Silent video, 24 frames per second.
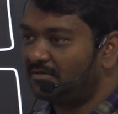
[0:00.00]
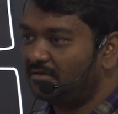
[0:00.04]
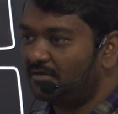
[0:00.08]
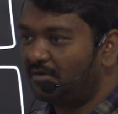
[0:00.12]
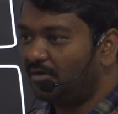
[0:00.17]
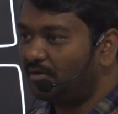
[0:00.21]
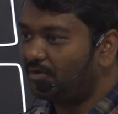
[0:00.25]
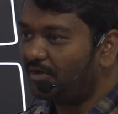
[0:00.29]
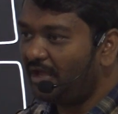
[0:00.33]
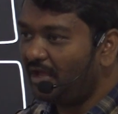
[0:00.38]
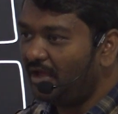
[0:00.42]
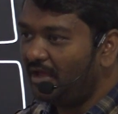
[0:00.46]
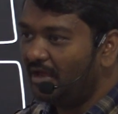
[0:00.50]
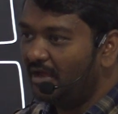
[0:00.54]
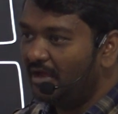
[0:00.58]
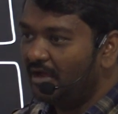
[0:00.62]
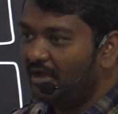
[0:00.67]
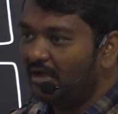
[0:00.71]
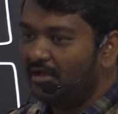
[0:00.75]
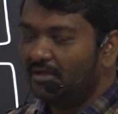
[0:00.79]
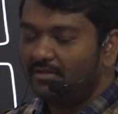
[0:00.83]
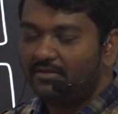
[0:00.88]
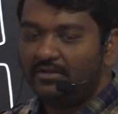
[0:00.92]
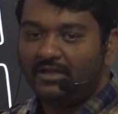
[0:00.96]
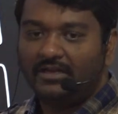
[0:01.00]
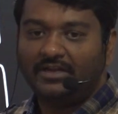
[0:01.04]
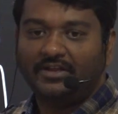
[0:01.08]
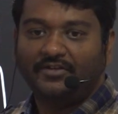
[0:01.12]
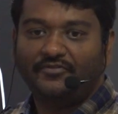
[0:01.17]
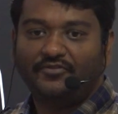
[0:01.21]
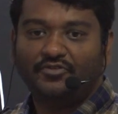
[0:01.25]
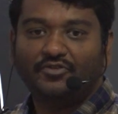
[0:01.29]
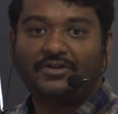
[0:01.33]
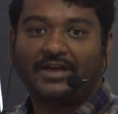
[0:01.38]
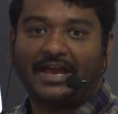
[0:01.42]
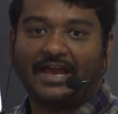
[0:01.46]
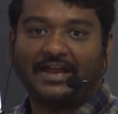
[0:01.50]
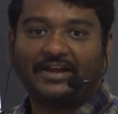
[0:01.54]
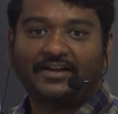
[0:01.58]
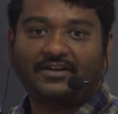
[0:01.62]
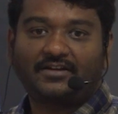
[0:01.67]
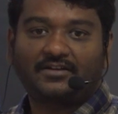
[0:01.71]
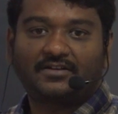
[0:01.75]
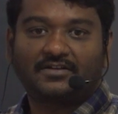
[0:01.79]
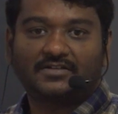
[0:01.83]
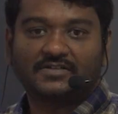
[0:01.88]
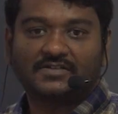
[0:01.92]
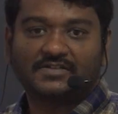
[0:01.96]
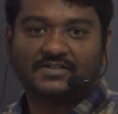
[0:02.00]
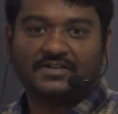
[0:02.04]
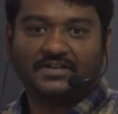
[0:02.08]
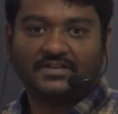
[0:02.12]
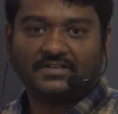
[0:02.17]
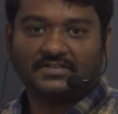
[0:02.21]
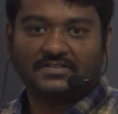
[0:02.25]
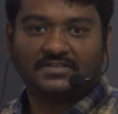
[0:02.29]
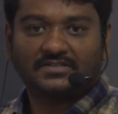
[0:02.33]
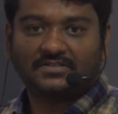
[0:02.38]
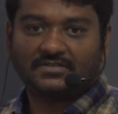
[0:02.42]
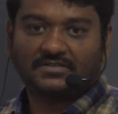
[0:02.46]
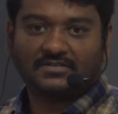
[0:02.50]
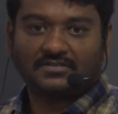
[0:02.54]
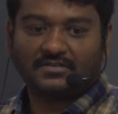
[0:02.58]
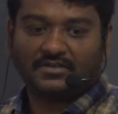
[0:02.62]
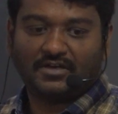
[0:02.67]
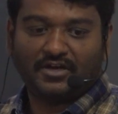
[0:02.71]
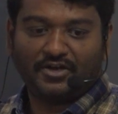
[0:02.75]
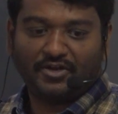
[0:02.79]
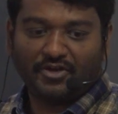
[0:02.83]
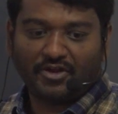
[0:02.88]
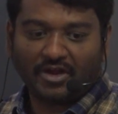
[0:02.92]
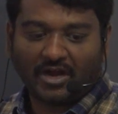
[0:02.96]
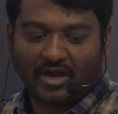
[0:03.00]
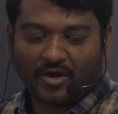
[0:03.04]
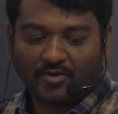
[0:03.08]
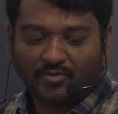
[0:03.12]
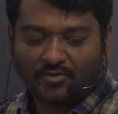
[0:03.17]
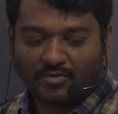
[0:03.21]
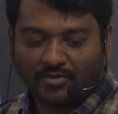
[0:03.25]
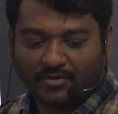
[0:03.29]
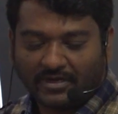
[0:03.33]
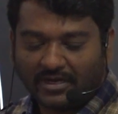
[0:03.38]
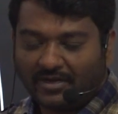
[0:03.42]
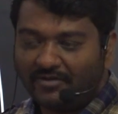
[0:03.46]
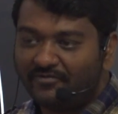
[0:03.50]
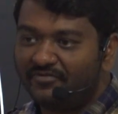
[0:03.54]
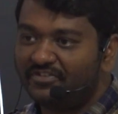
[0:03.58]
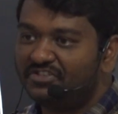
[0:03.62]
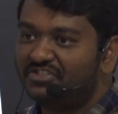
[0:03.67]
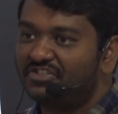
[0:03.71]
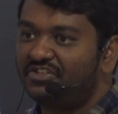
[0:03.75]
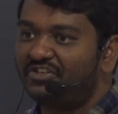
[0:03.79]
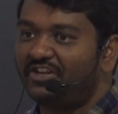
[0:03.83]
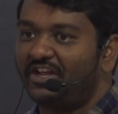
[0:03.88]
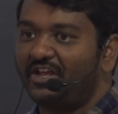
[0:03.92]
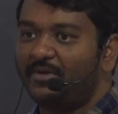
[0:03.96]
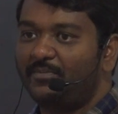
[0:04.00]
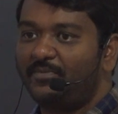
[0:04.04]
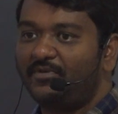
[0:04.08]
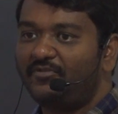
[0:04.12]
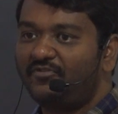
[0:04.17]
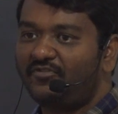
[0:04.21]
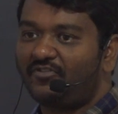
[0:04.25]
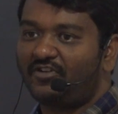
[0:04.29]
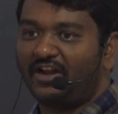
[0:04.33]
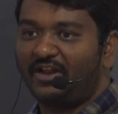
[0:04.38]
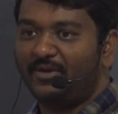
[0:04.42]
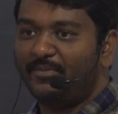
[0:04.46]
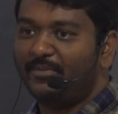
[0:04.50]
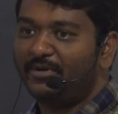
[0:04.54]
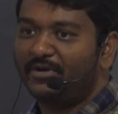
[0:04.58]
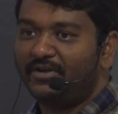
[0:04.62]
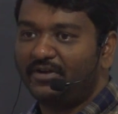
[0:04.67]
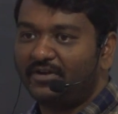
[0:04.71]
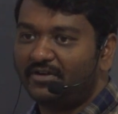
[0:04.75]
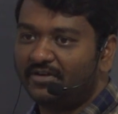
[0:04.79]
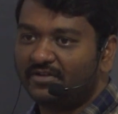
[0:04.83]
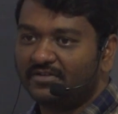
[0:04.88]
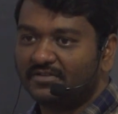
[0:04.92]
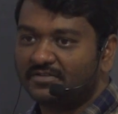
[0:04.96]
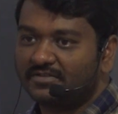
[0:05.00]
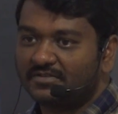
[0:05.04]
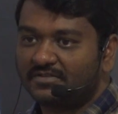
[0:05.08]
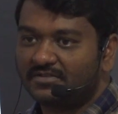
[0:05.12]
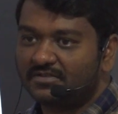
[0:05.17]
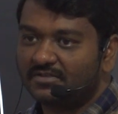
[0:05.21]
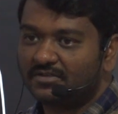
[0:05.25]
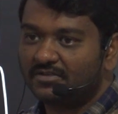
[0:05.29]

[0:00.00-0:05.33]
Okay, they'll give you characteristics and you have to tell which type of climate it is.